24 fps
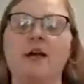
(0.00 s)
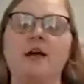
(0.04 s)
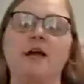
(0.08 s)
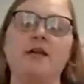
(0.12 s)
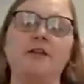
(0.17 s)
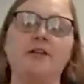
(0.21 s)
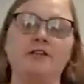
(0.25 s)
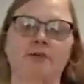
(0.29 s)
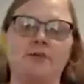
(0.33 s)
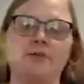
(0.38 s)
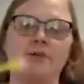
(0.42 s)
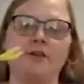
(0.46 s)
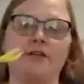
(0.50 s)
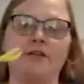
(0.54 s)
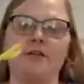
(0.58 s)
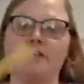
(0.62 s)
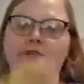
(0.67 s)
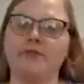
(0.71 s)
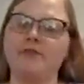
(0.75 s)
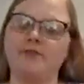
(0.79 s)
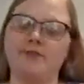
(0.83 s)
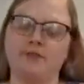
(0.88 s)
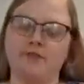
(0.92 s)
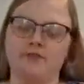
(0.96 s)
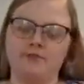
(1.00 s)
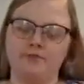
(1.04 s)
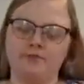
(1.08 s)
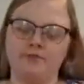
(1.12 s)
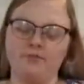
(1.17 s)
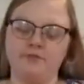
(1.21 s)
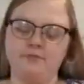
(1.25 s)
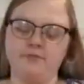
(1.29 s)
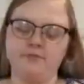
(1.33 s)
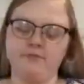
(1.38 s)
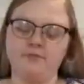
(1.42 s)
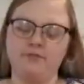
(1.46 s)
I used to work there, so
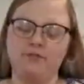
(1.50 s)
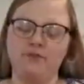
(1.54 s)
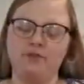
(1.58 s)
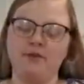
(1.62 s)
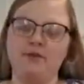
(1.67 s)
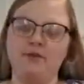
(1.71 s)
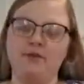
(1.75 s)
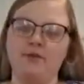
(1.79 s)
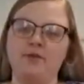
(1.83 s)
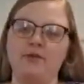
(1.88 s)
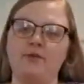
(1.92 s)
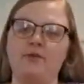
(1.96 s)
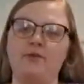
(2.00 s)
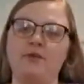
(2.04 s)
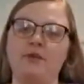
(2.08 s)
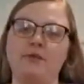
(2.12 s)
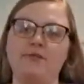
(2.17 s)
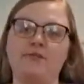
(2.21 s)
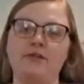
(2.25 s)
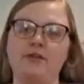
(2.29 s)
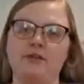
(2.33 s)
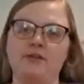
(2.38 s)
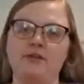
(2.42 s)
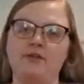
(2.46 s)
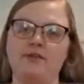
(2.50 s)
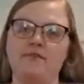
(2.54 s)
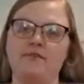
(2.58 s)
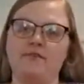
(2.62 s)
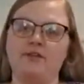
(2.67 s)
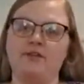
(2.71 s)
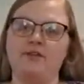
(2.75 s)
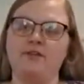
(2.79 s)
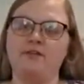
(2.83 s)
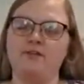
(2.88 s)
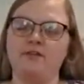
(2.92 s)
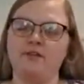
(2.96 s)
we have tons of
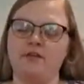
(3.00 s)
these,